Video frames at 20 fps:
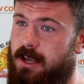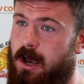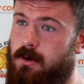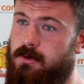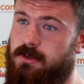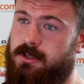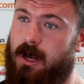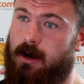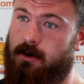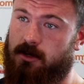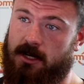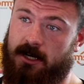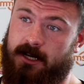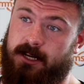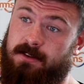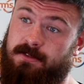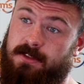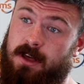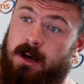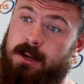I was lucky
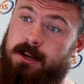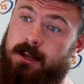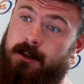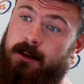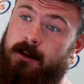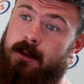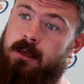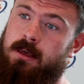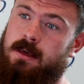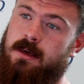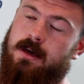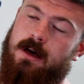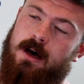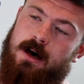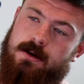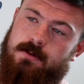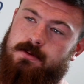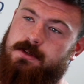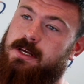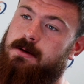enough that
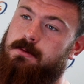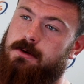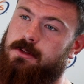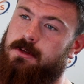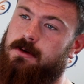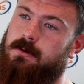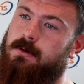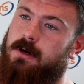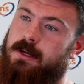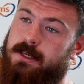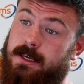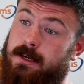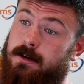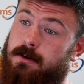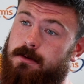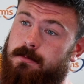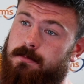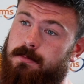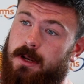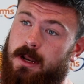I was able to do a year
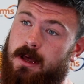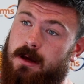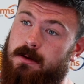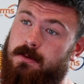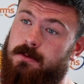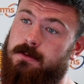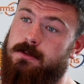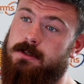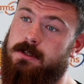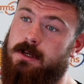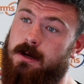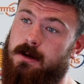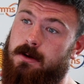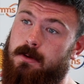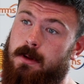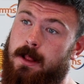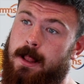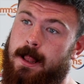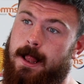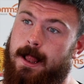group below.
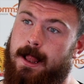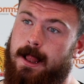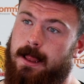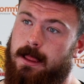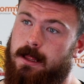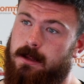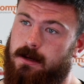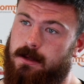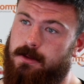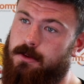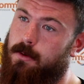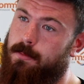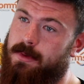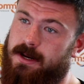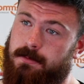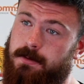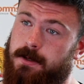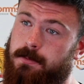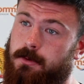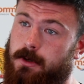So, like, not
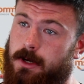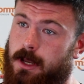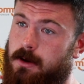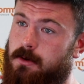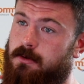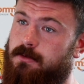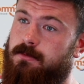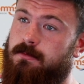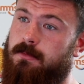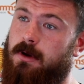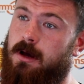many people go from